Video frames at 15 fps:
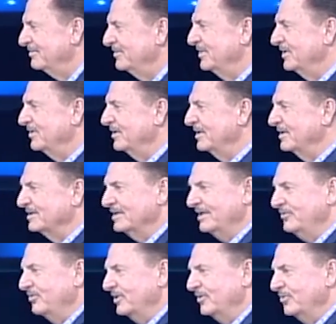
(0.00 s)
but see,
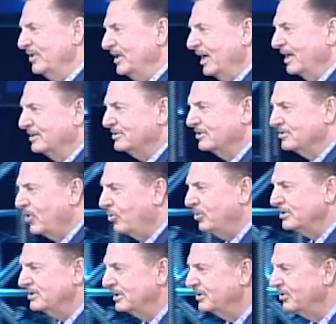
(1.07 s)
we, I just
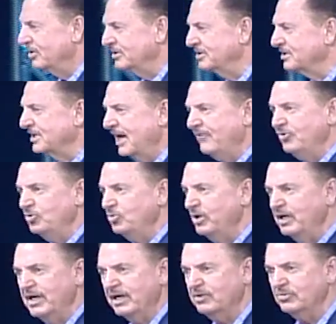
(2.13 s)
always said, Lord, just have your
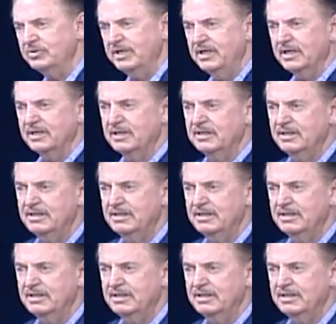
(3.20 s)
way. I don't care.